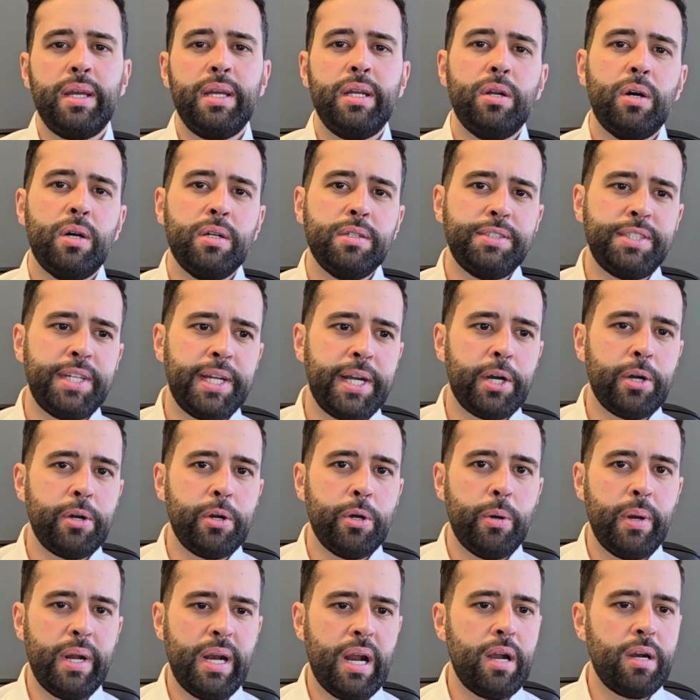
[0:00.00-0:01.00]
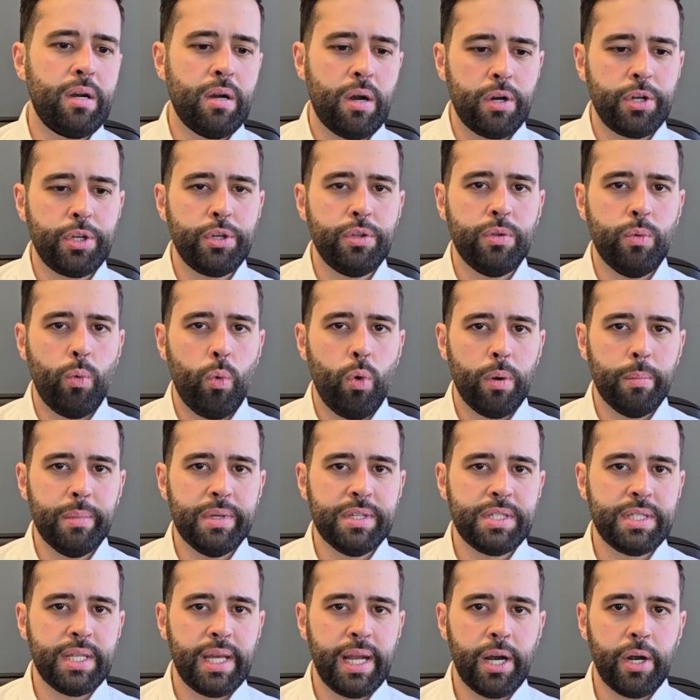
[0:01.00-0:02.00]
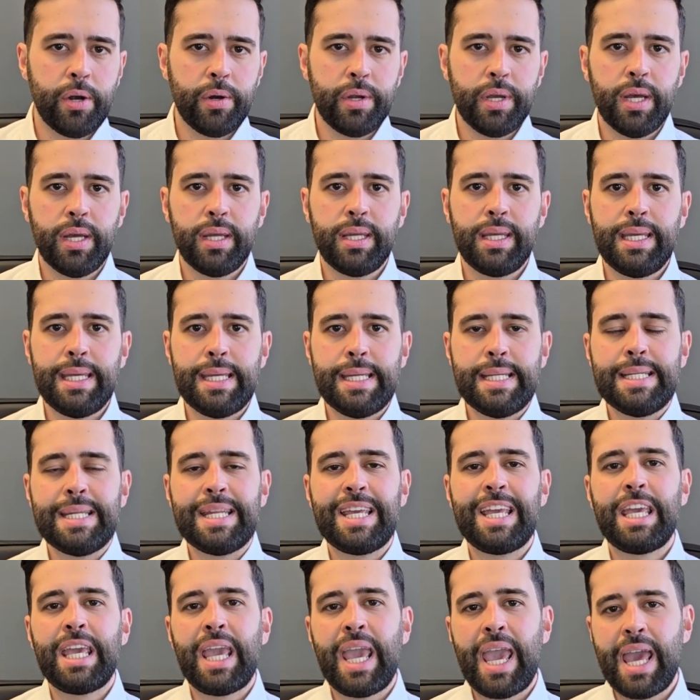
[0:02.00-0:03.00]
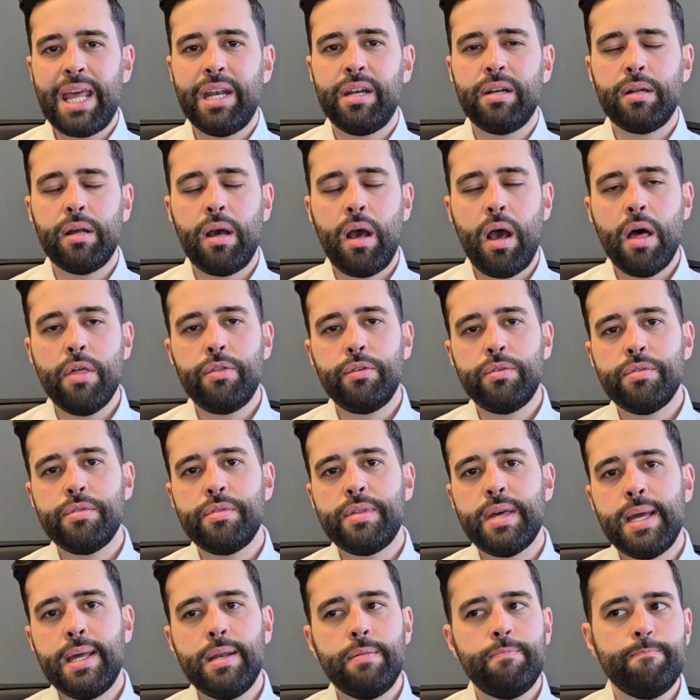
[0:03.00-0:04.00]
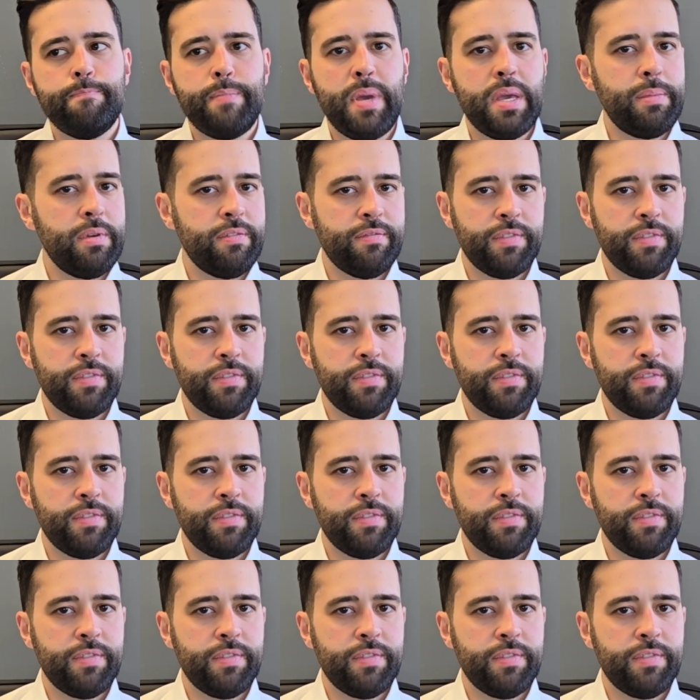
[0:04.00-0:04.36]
in Ontario, and I'd argue the warmest area in Canada, other than maybe